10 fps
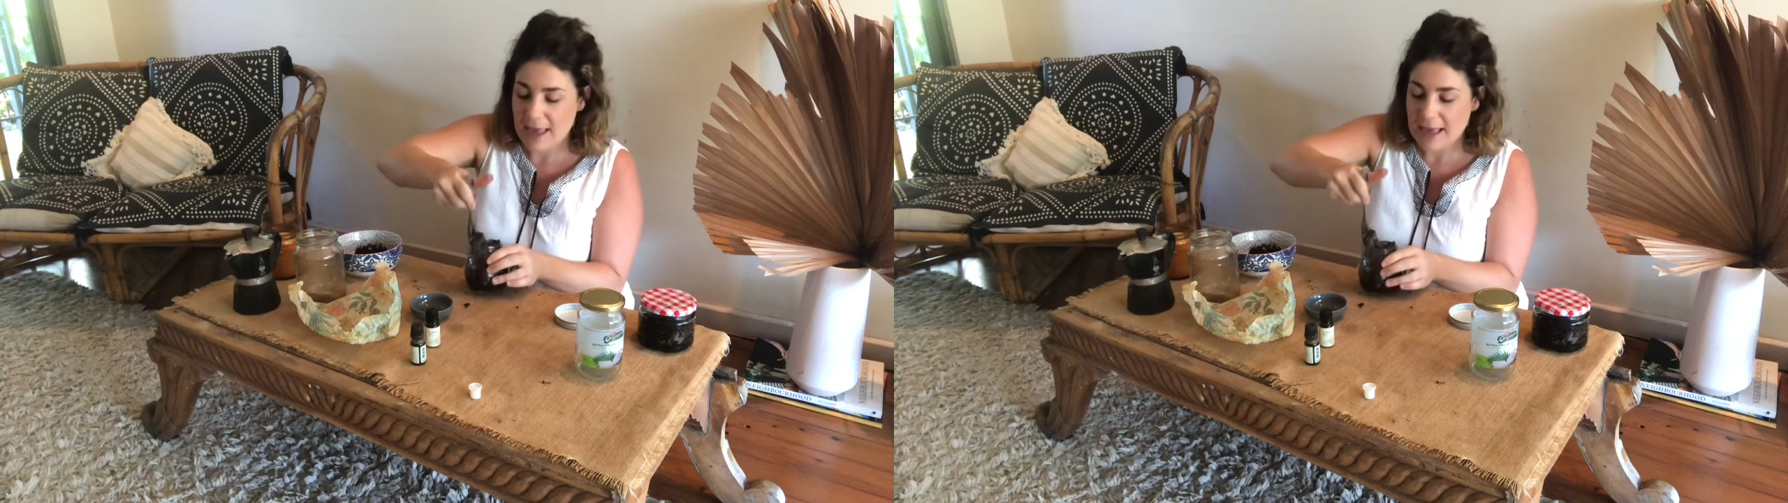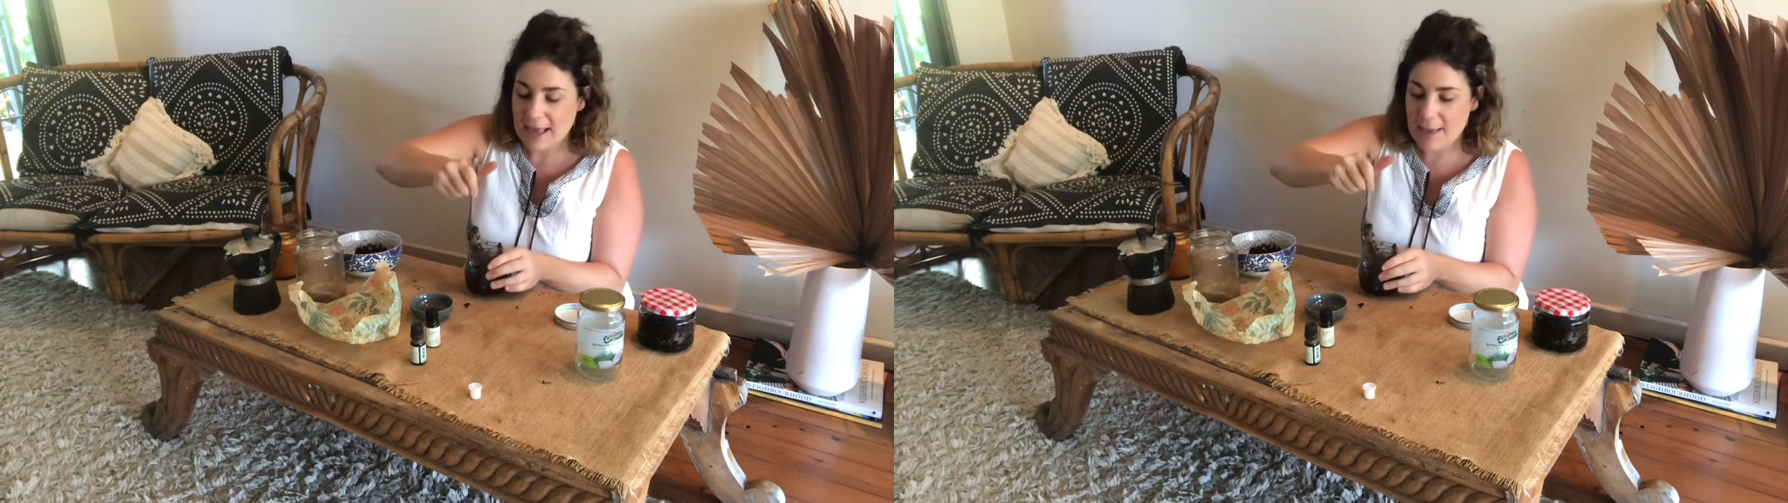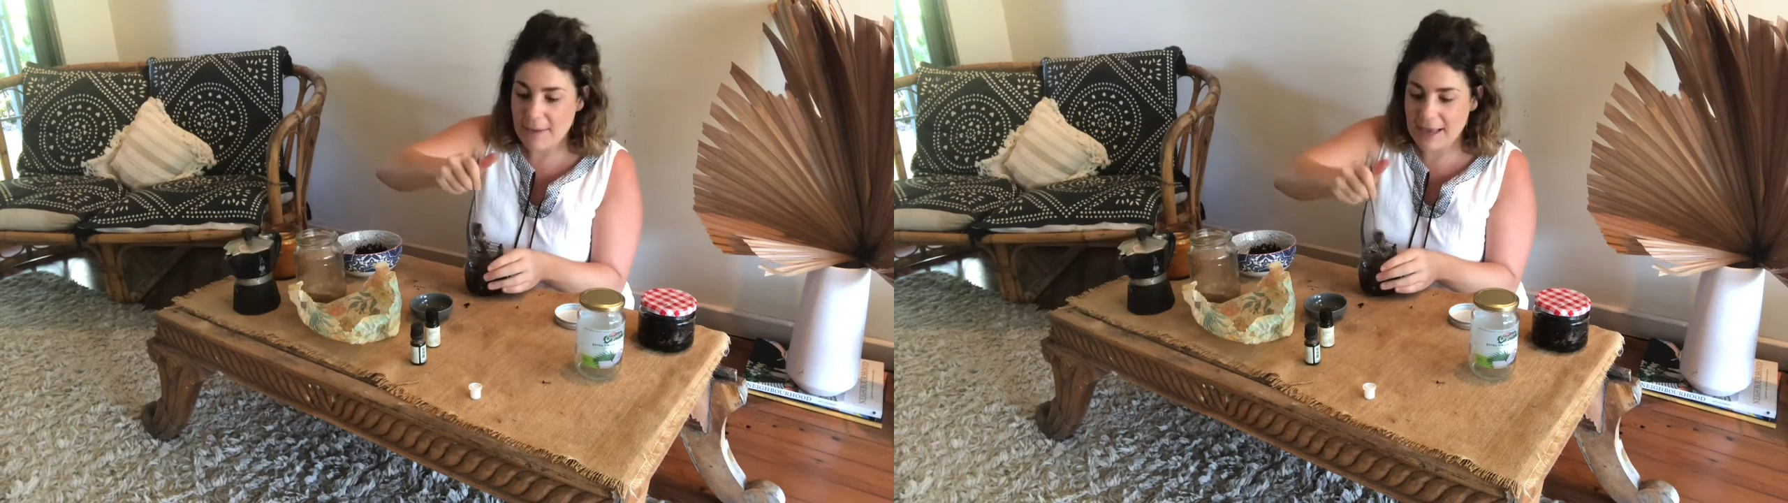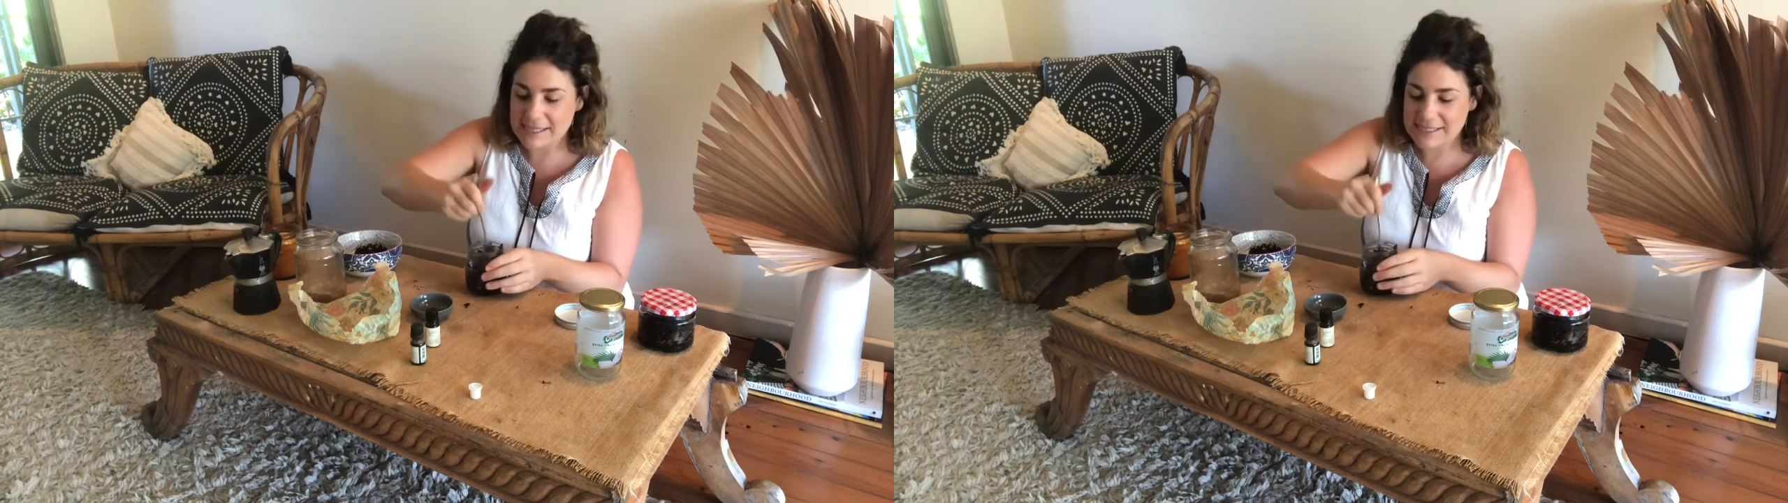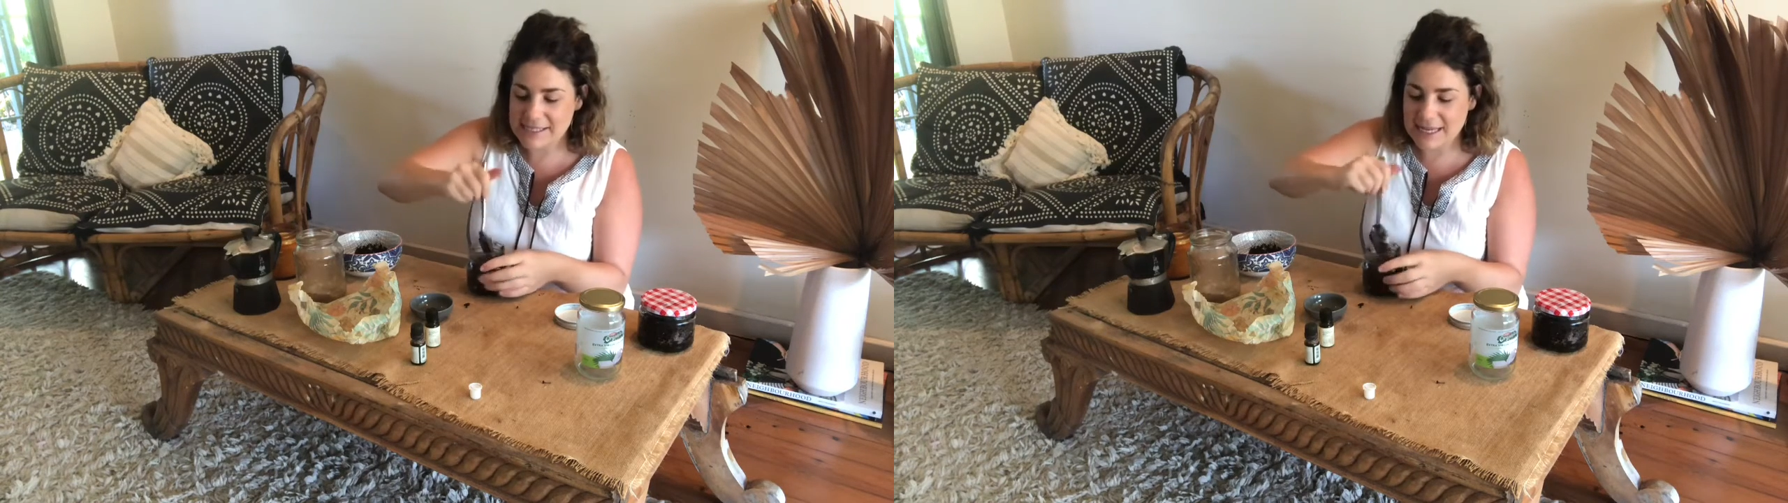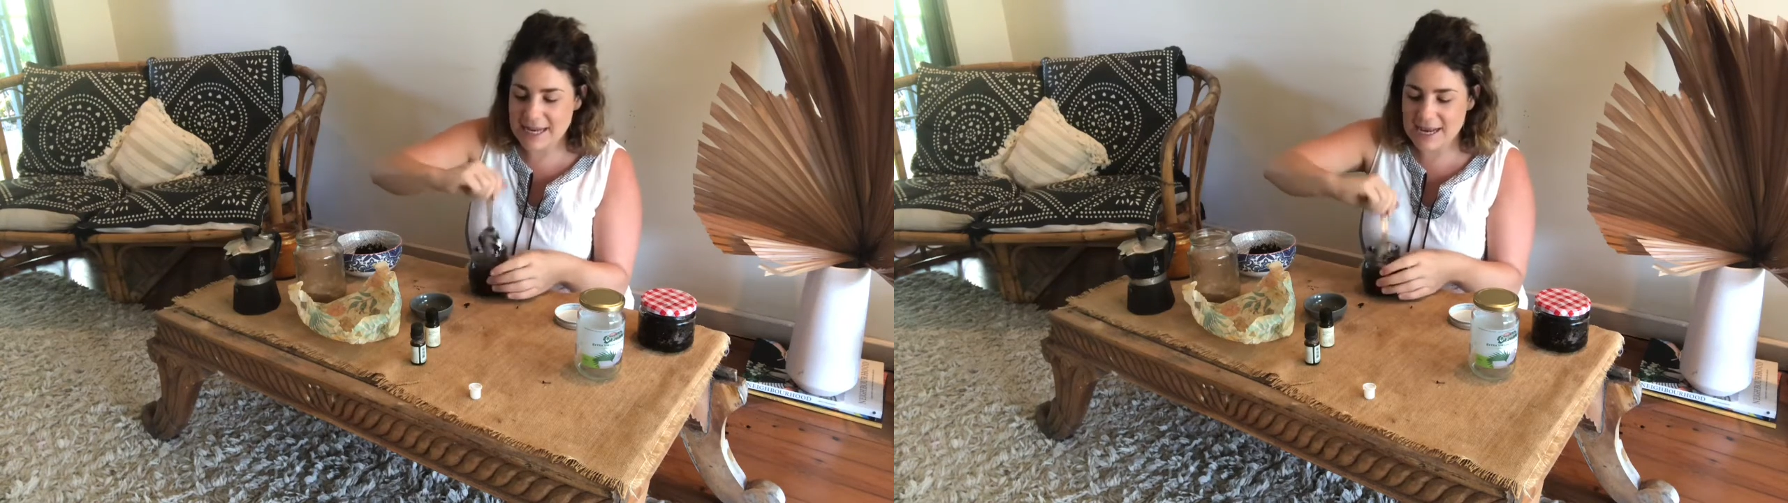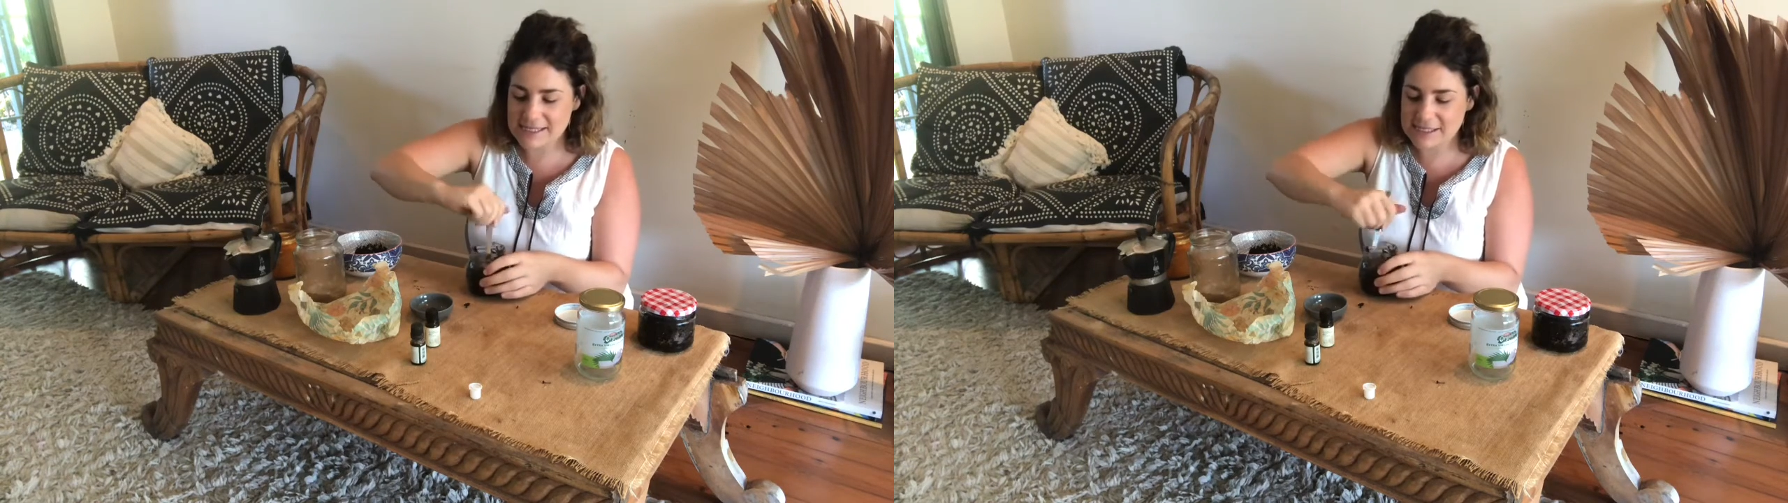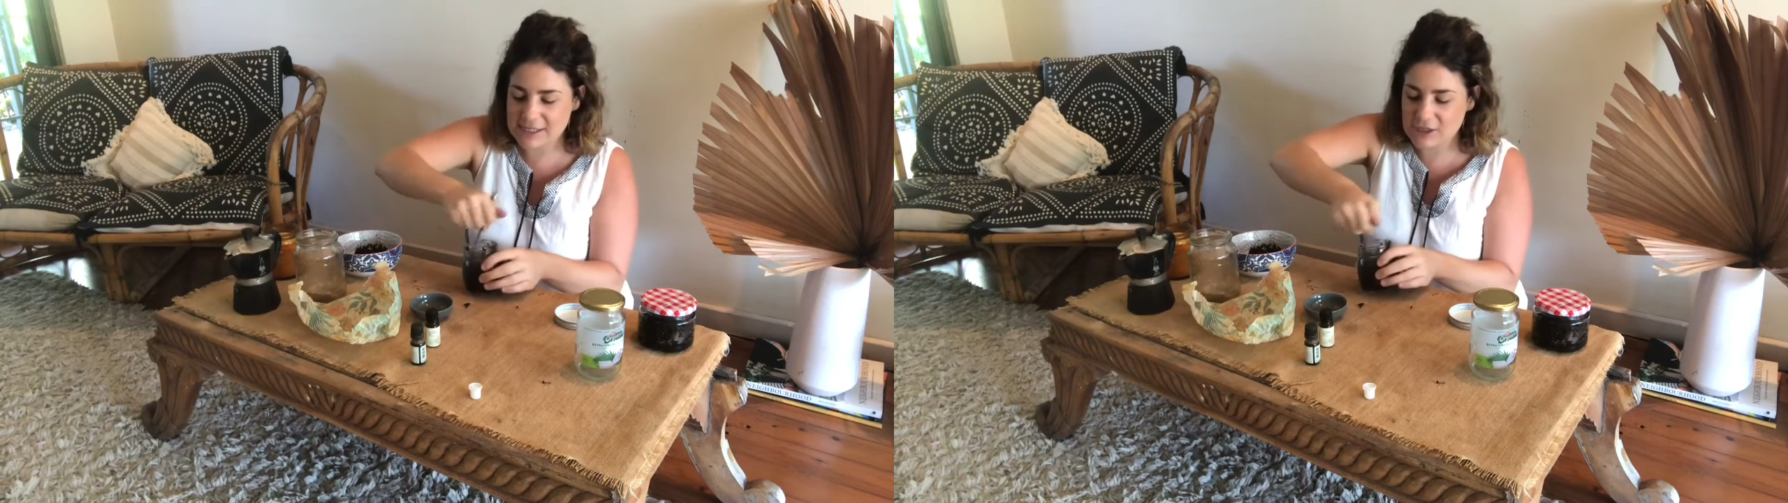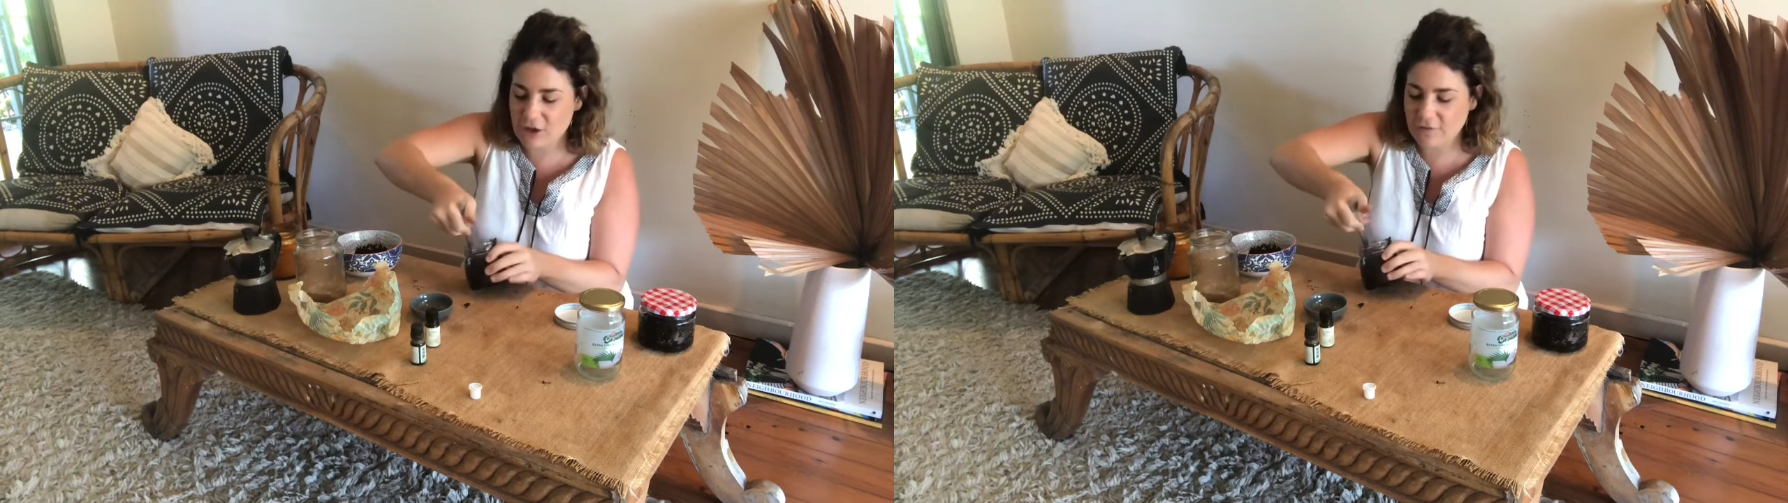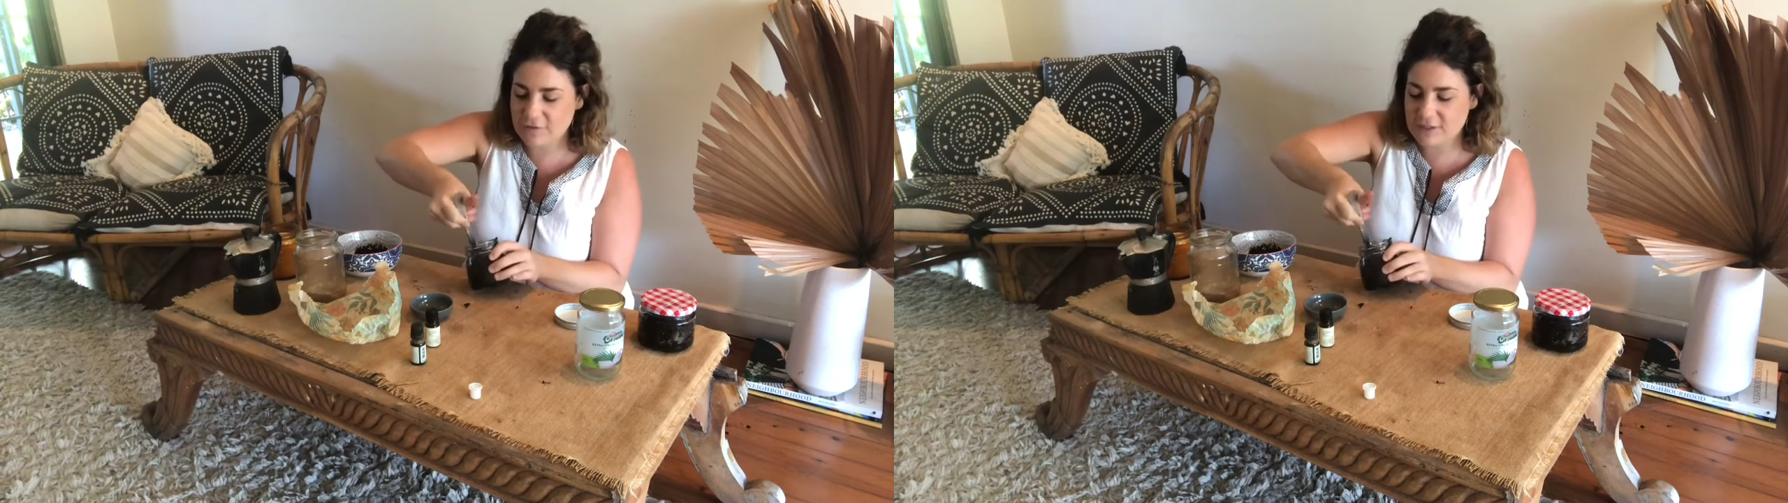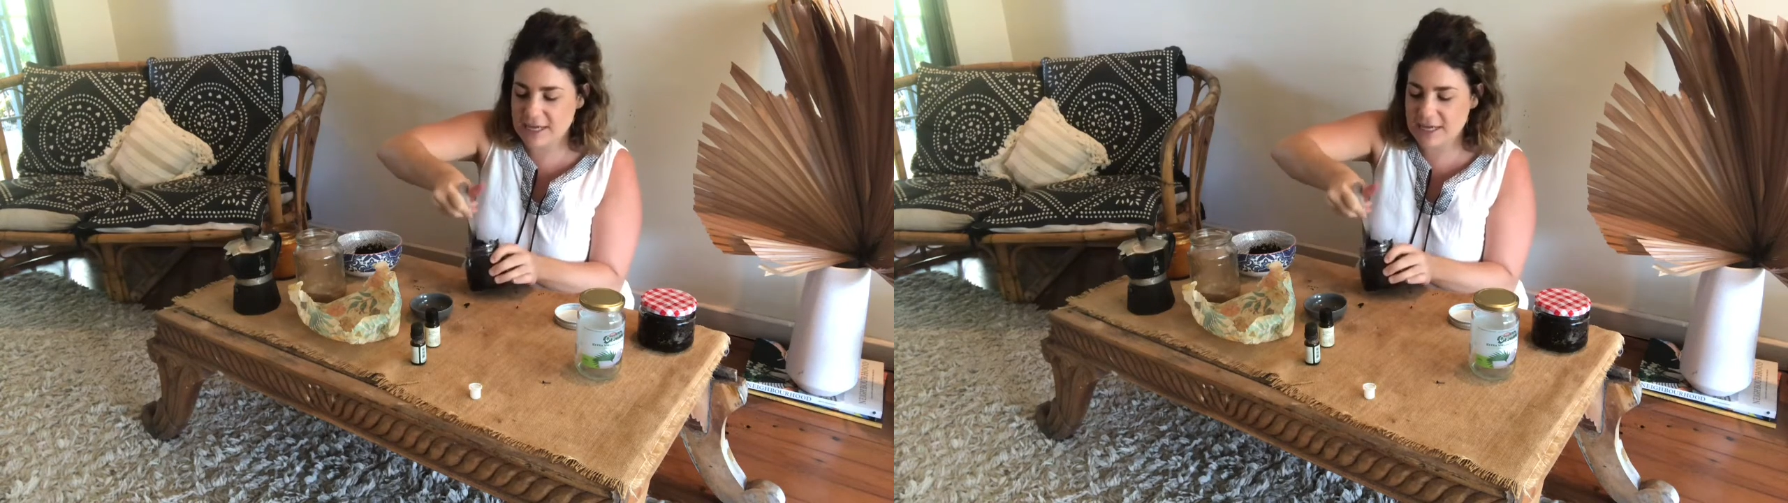keeping our skin nice and soft